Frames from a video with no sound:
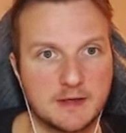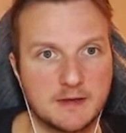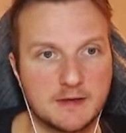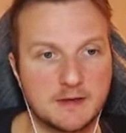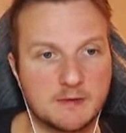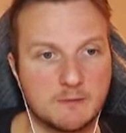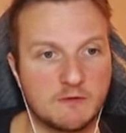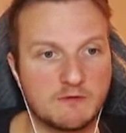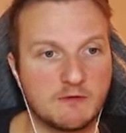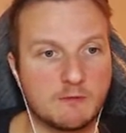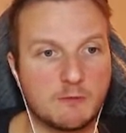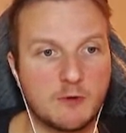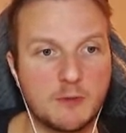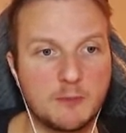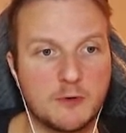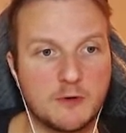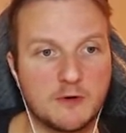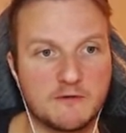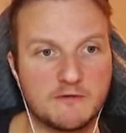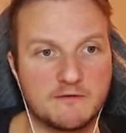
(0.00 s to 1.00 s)
with a
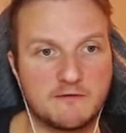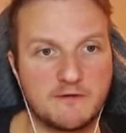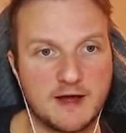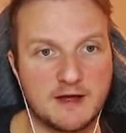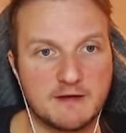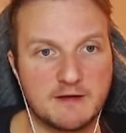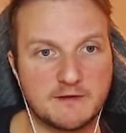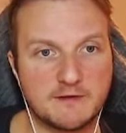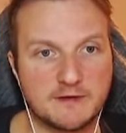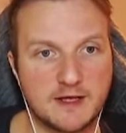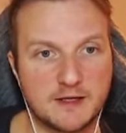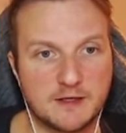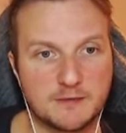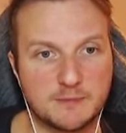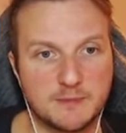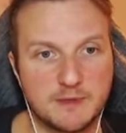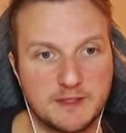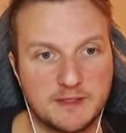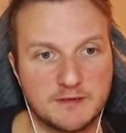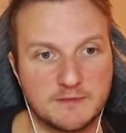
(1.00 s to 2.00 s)
1.5 attack
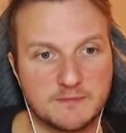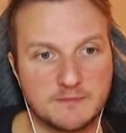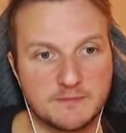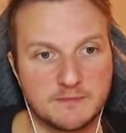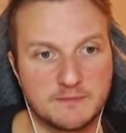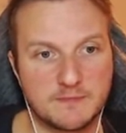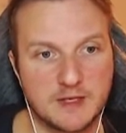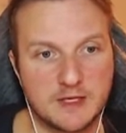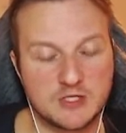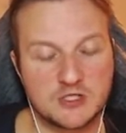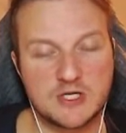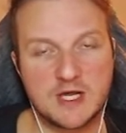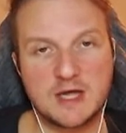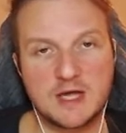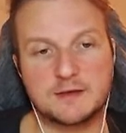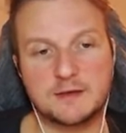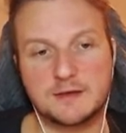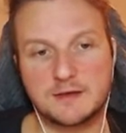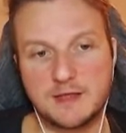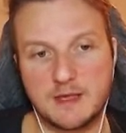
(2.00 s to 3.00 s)
speed. She
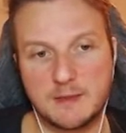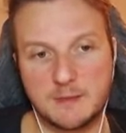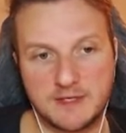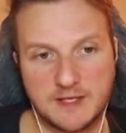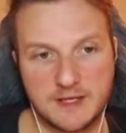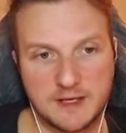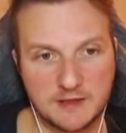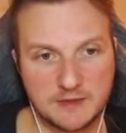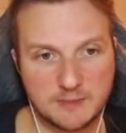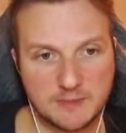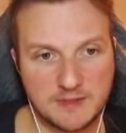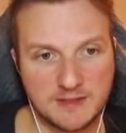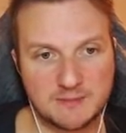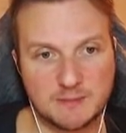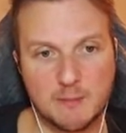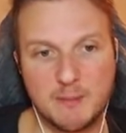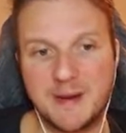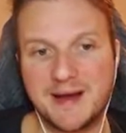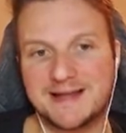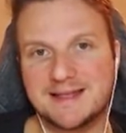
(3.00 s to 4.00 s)
has the same attack
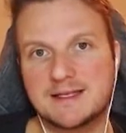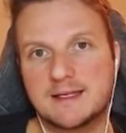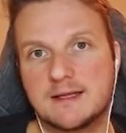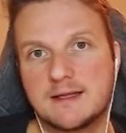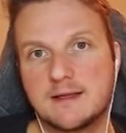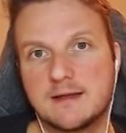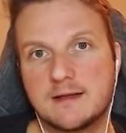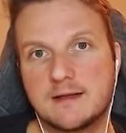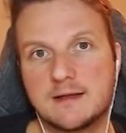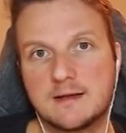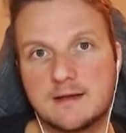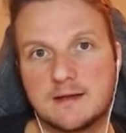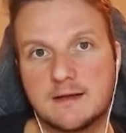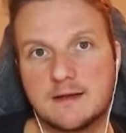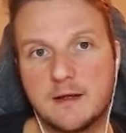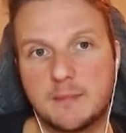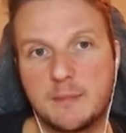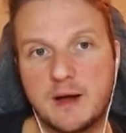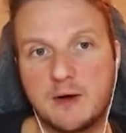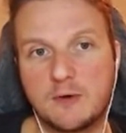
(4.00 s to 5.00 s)
speed but
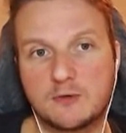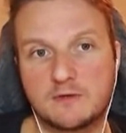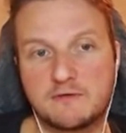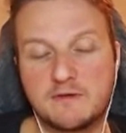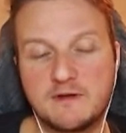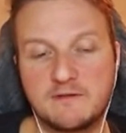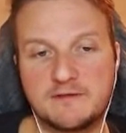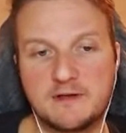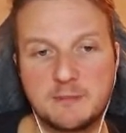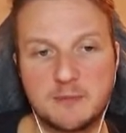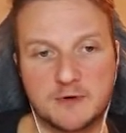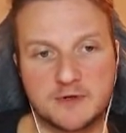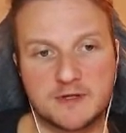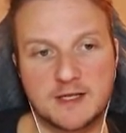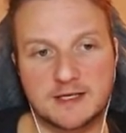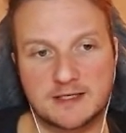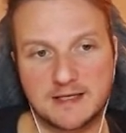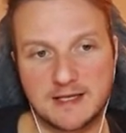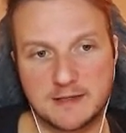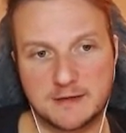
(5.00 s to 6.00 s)
about
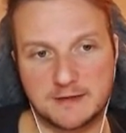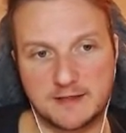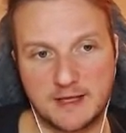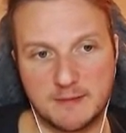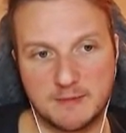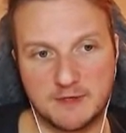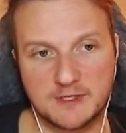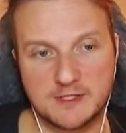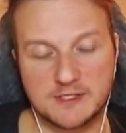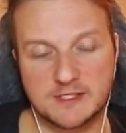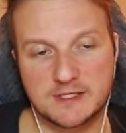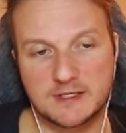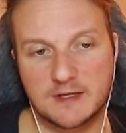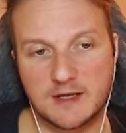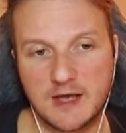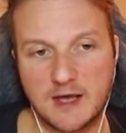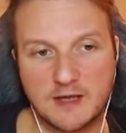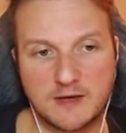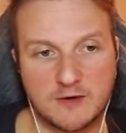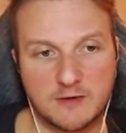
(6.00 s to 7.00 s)
50% less damage
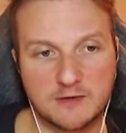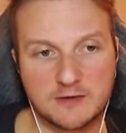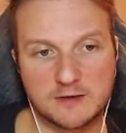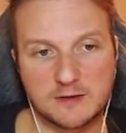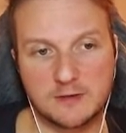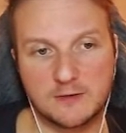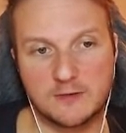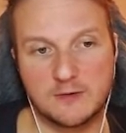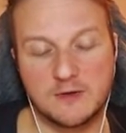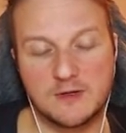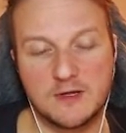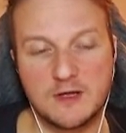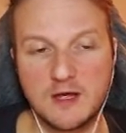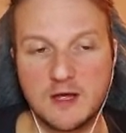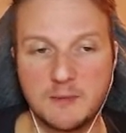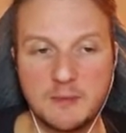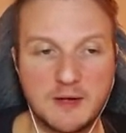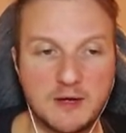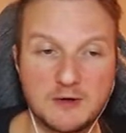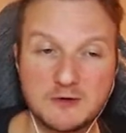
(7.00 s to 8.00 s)
and also
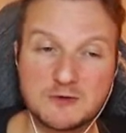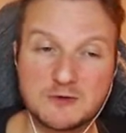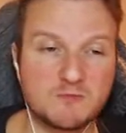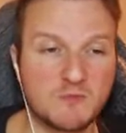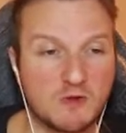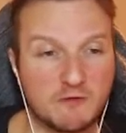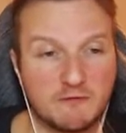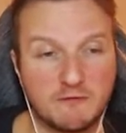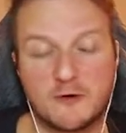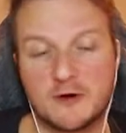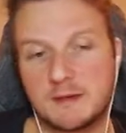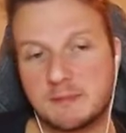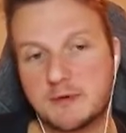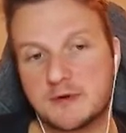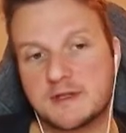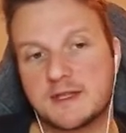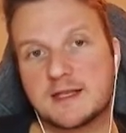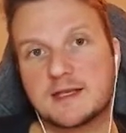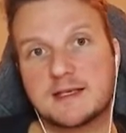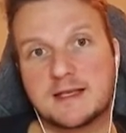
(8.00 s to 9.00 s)
about
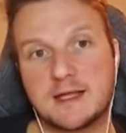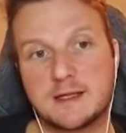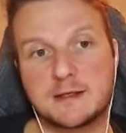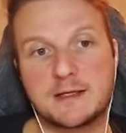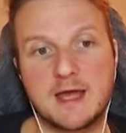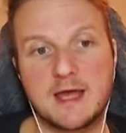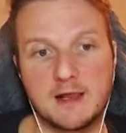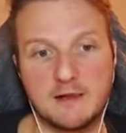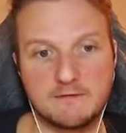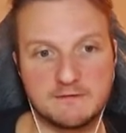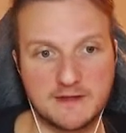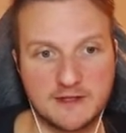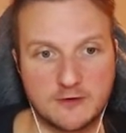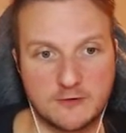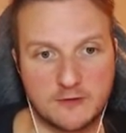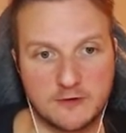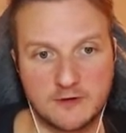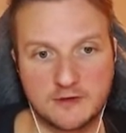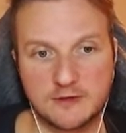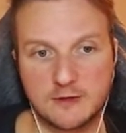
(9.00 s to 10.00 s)
40% less health than
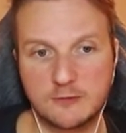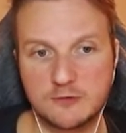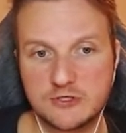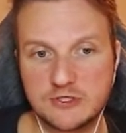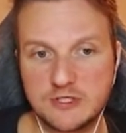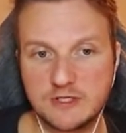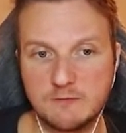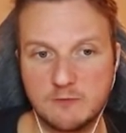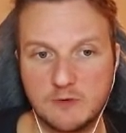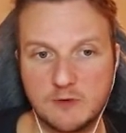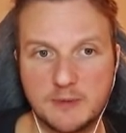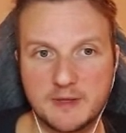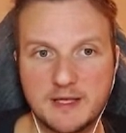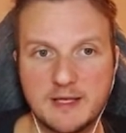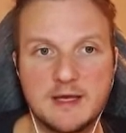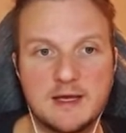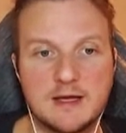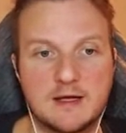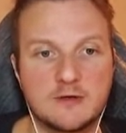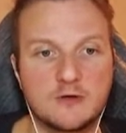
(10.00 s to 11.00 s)
her. So she will
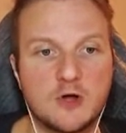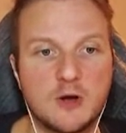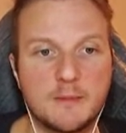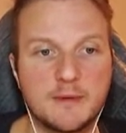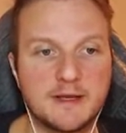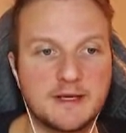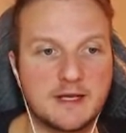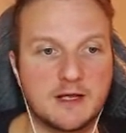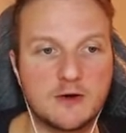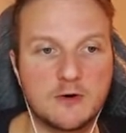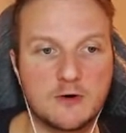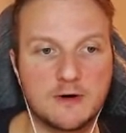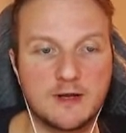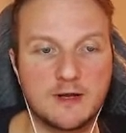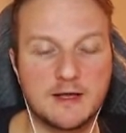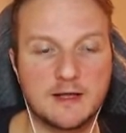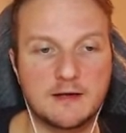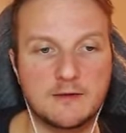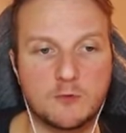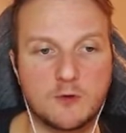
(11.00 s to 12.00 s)
be dominating her
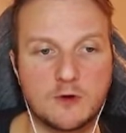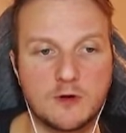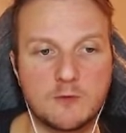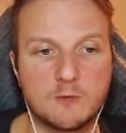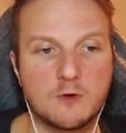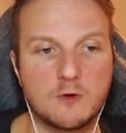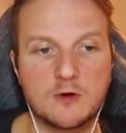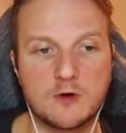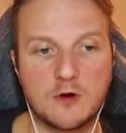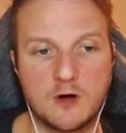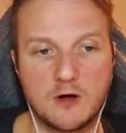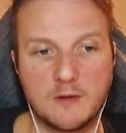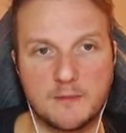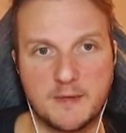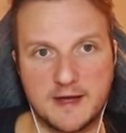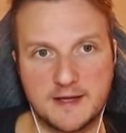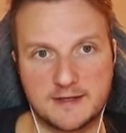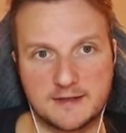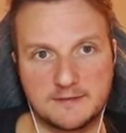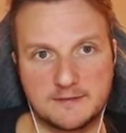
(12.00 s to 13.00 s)
in one-on-one
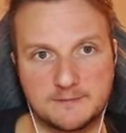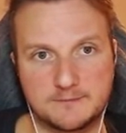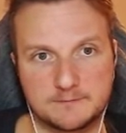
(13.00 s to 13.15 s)
combat.